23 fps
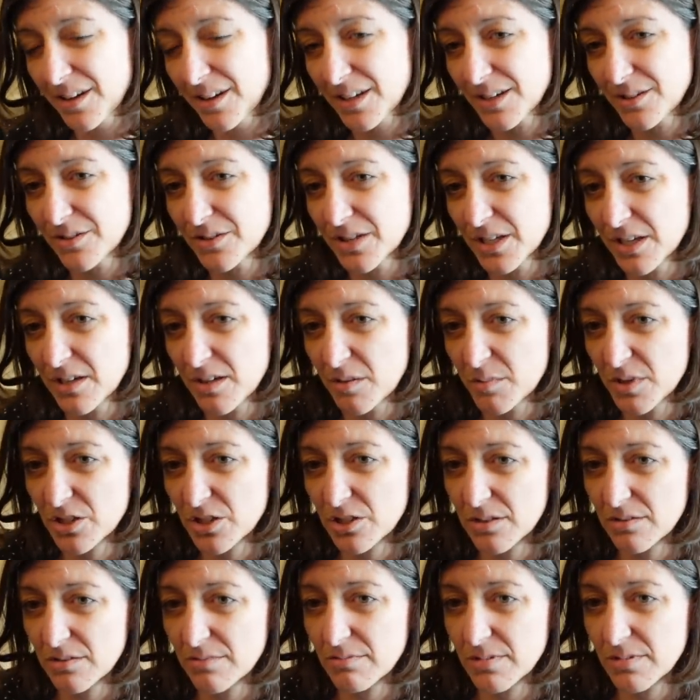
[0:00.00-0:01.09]
you know,
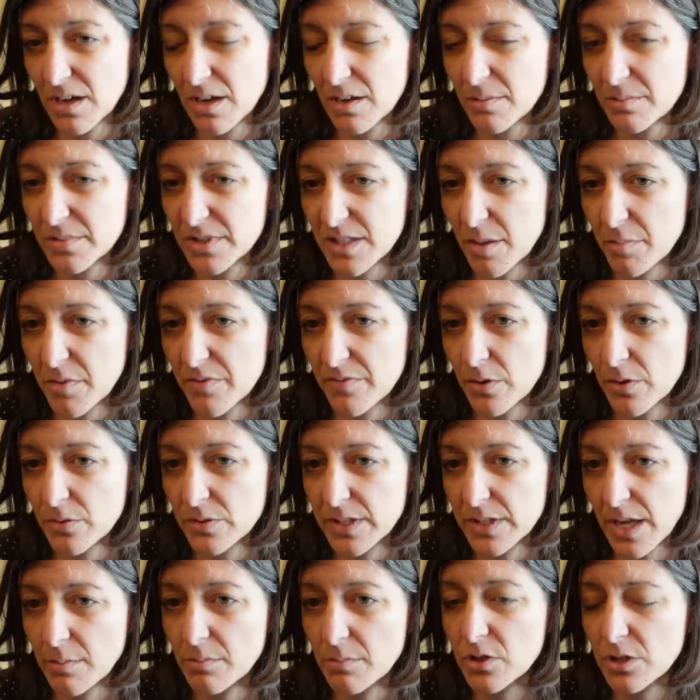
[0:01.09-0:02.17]
decommission some of those
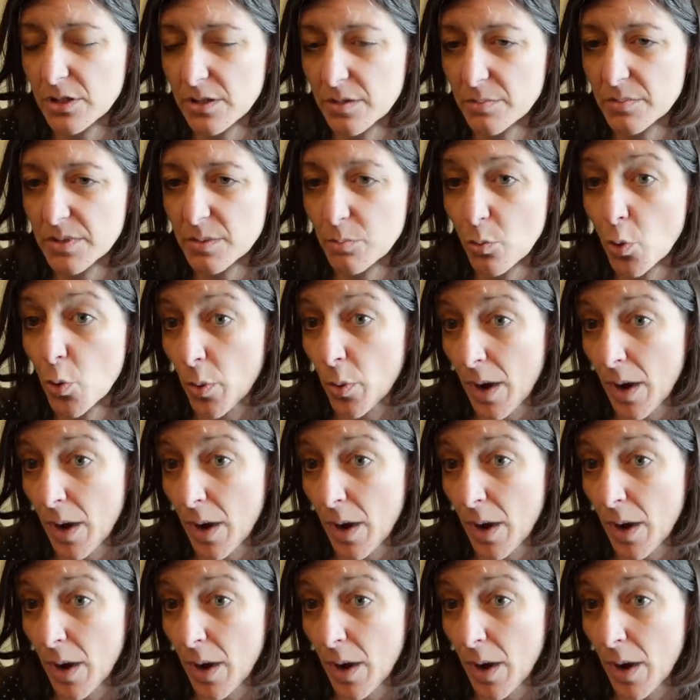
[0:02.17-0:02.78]
same ships more